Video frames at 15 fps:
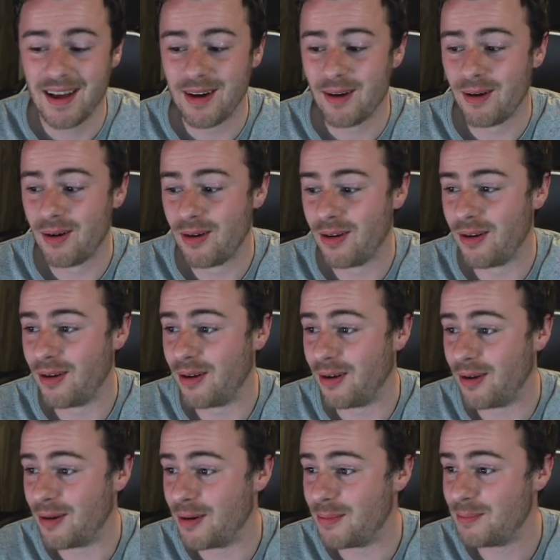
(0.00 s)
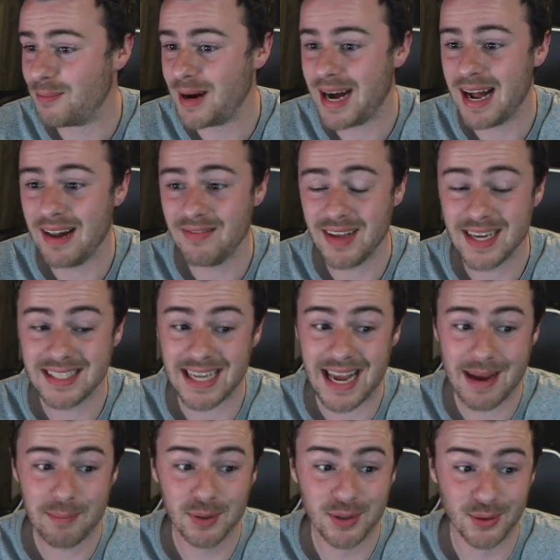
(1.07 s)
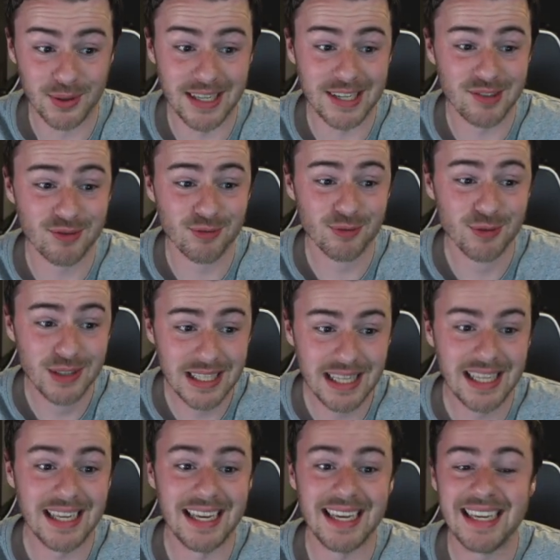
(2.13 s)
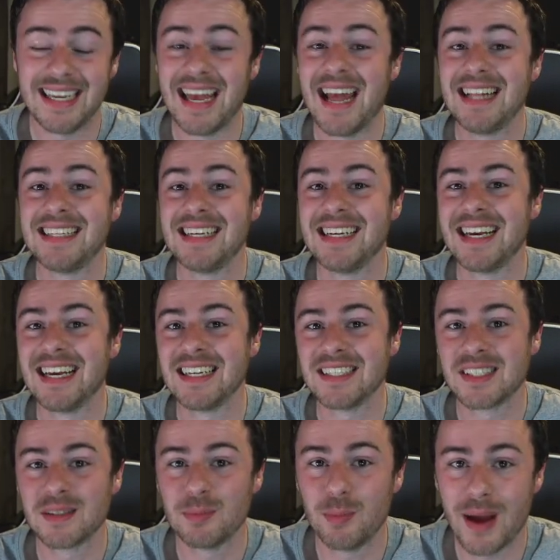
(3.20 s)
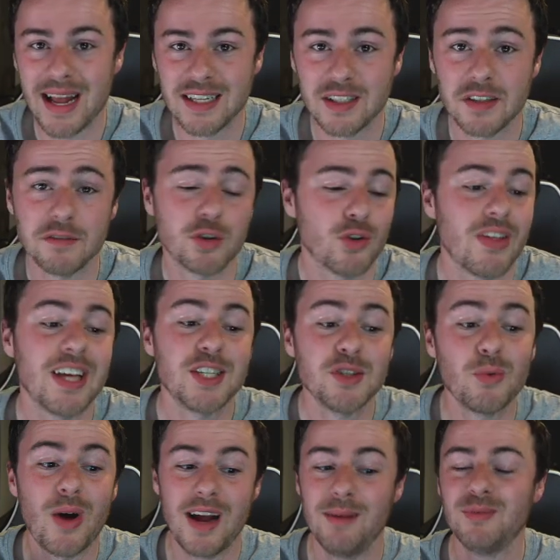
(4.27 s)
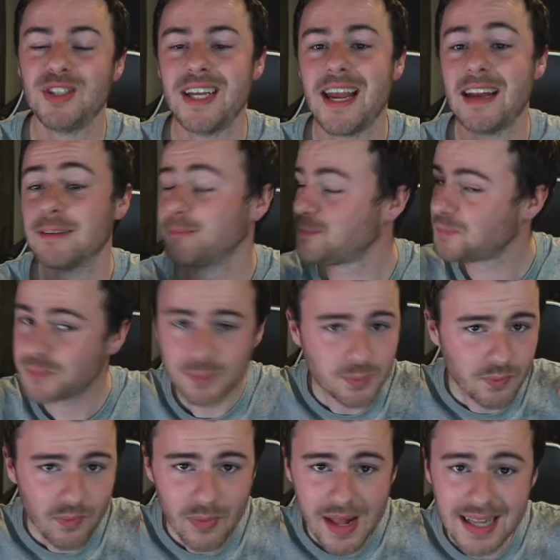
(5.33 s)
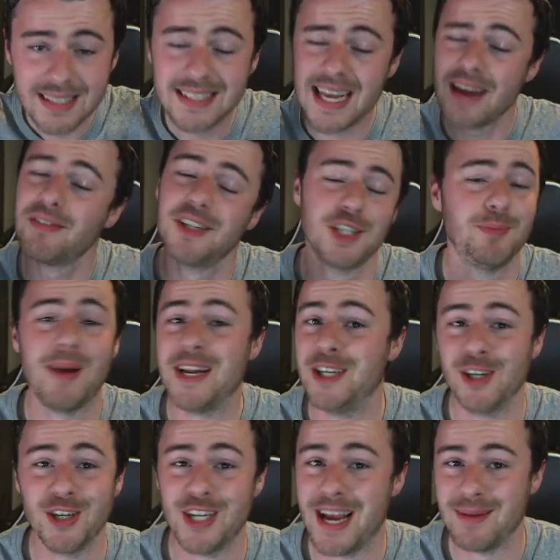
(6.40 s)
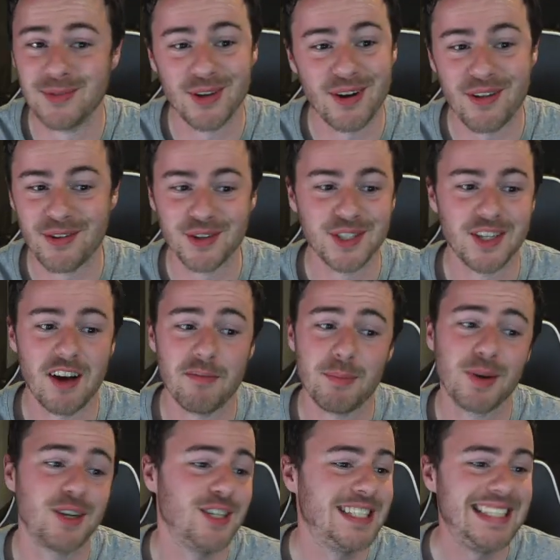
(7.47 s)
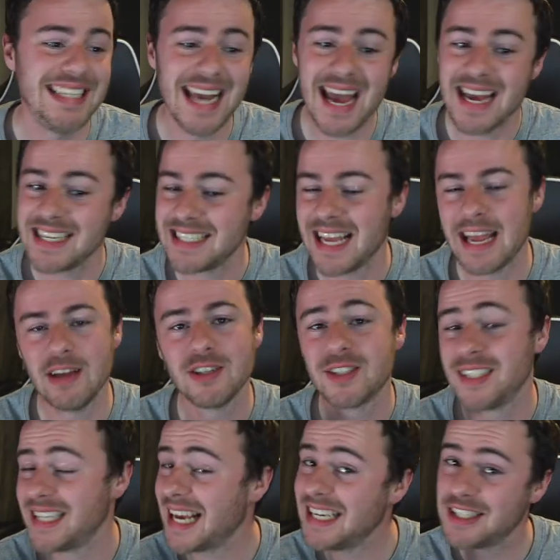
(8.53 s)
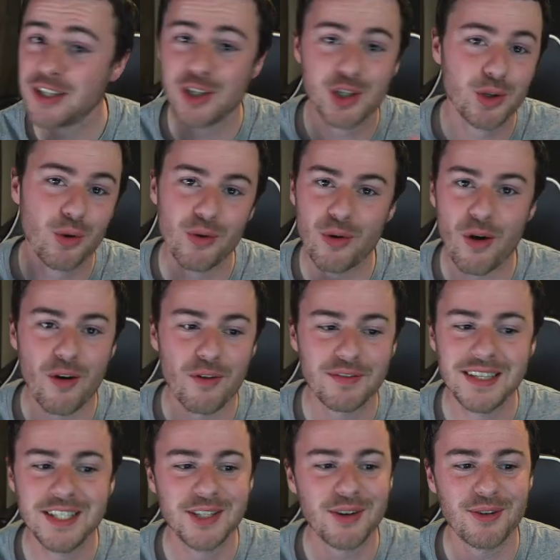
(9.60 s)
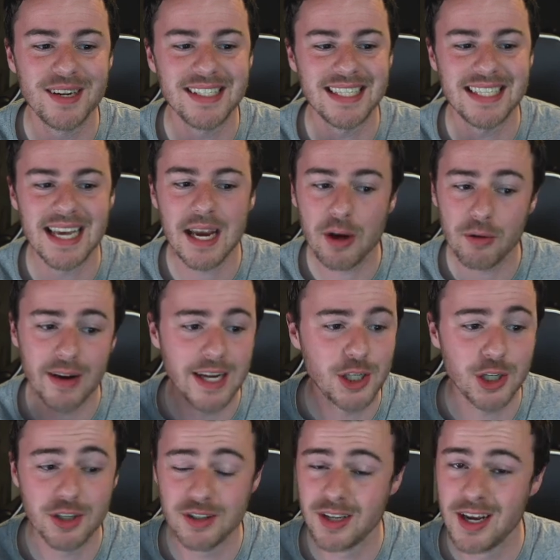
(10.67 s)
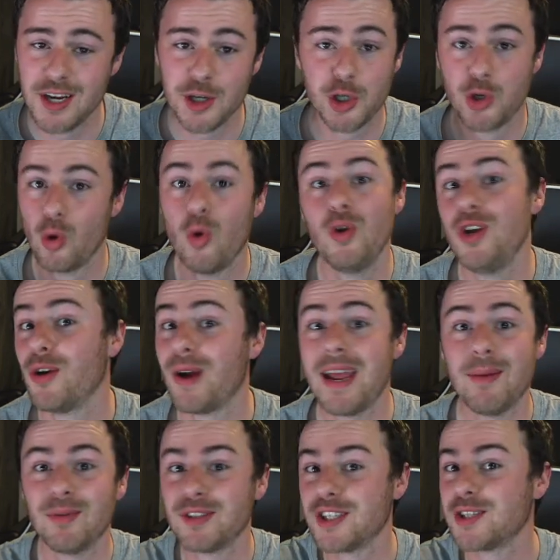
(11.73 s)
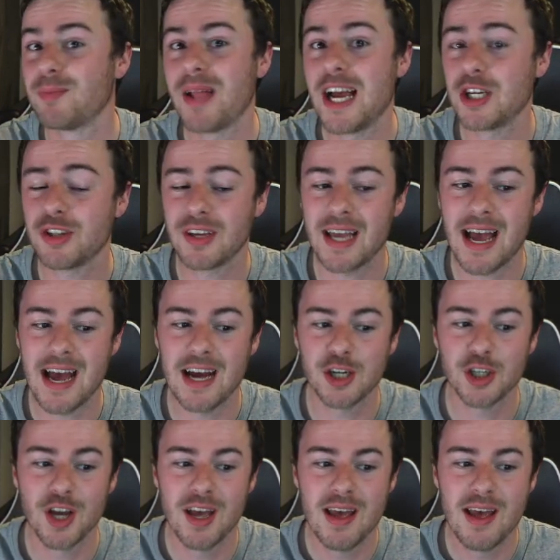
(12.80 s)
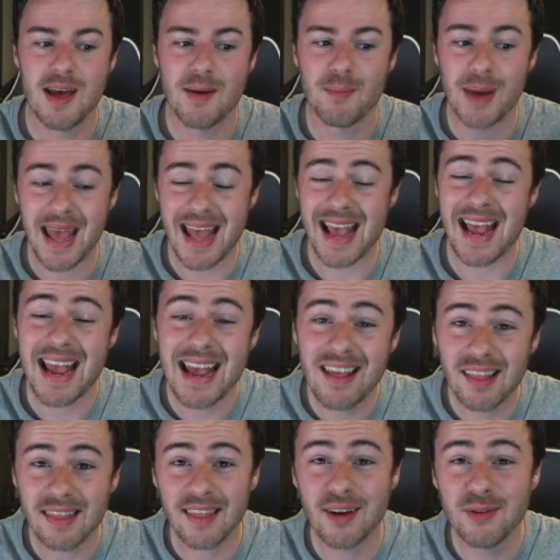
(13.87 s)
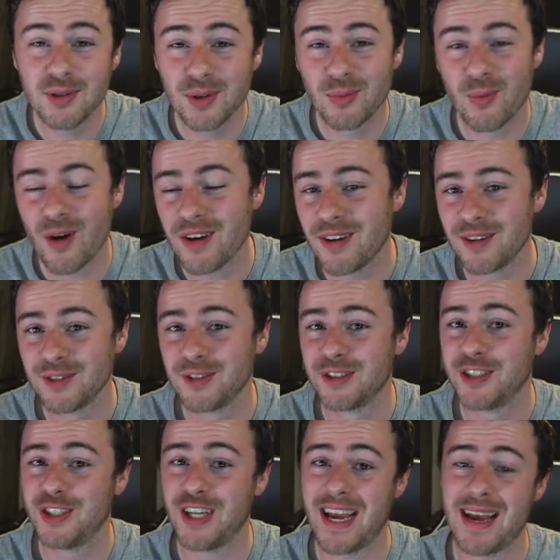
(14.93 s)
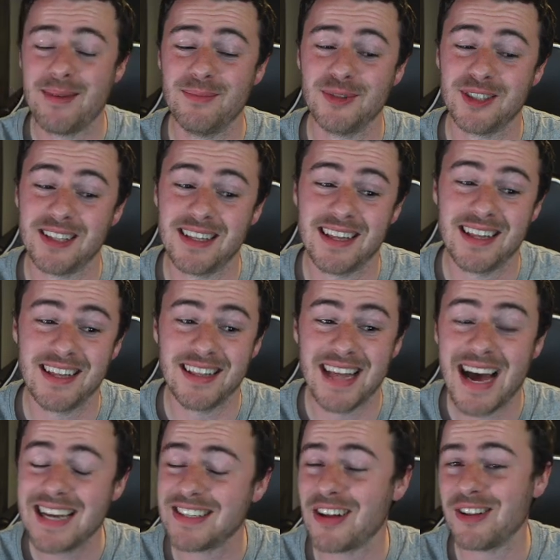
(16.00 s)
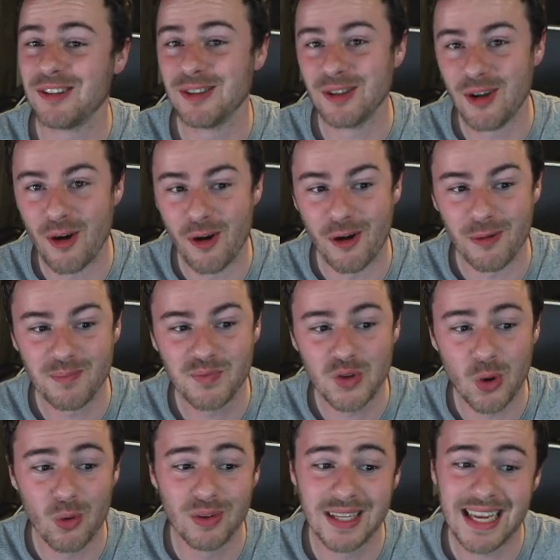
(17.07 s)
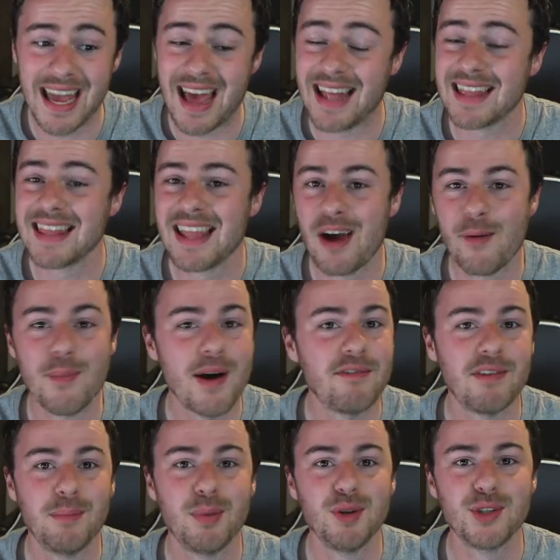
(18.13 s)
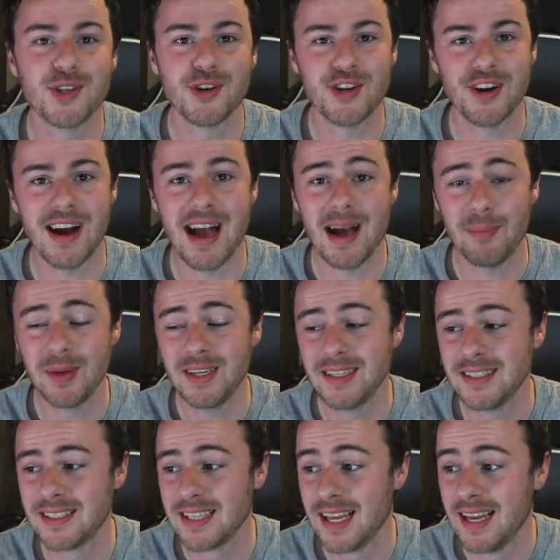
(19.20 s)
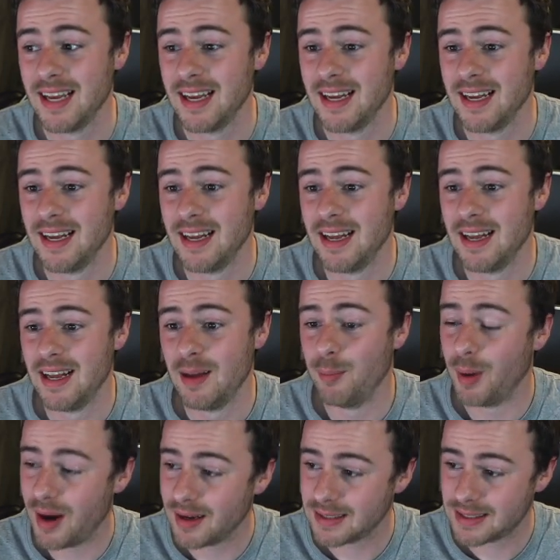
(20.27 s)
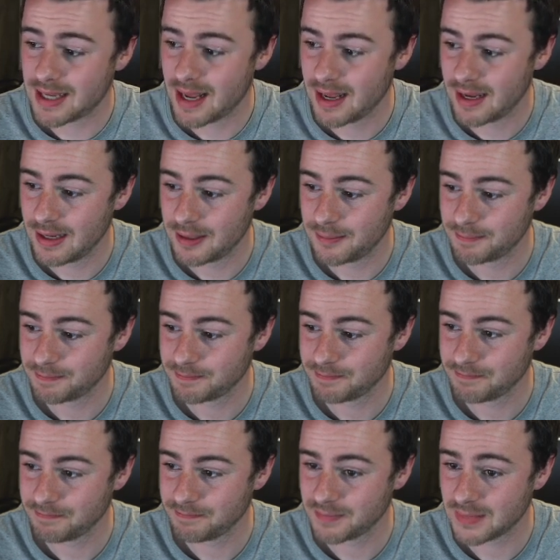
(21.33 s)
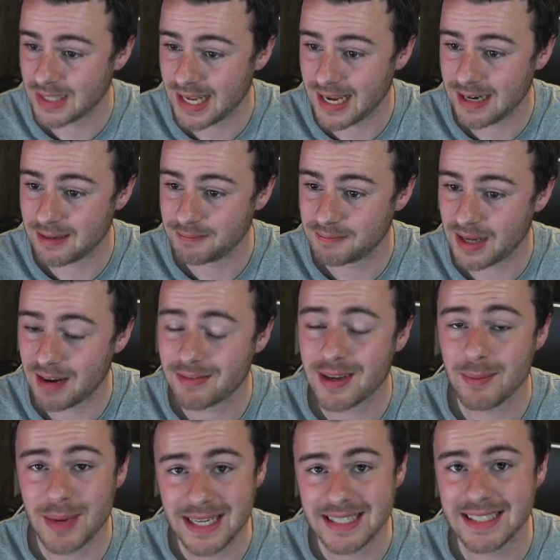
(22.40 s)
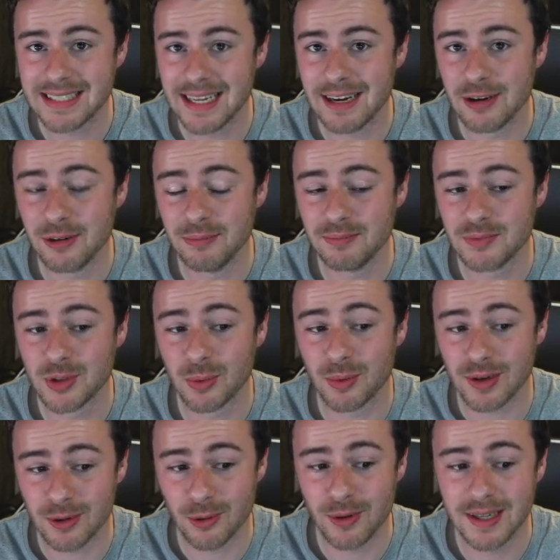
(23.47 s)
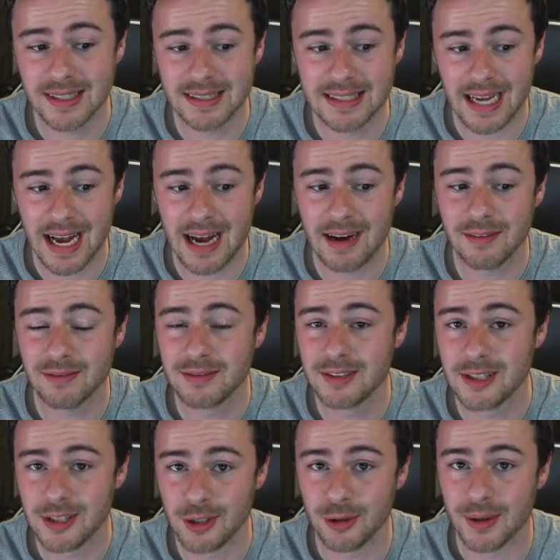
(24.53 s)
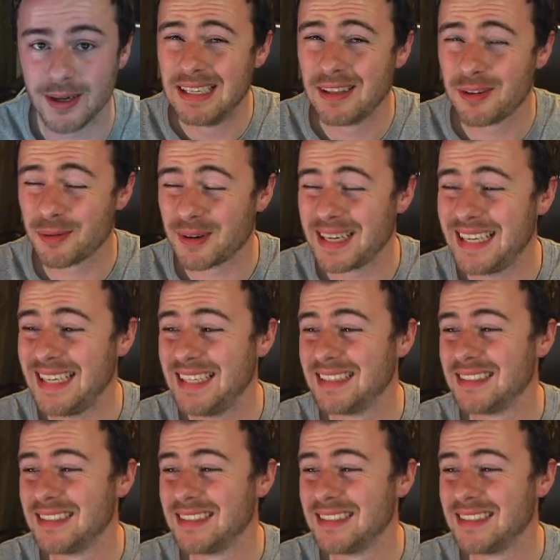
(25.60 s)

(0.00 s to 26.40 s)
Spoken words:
Oh man, this episode is really getting expensive. So this is why I'm saying definitely spend your gems on other stuff, because yes, it's nice to show off these crazy decorations, show you're able to splash the cash, but 8,100 gems, that is a lot to only get a little bit of a boost on your happiness. But yeah, I've committed now, so we're going to have to do it. 3,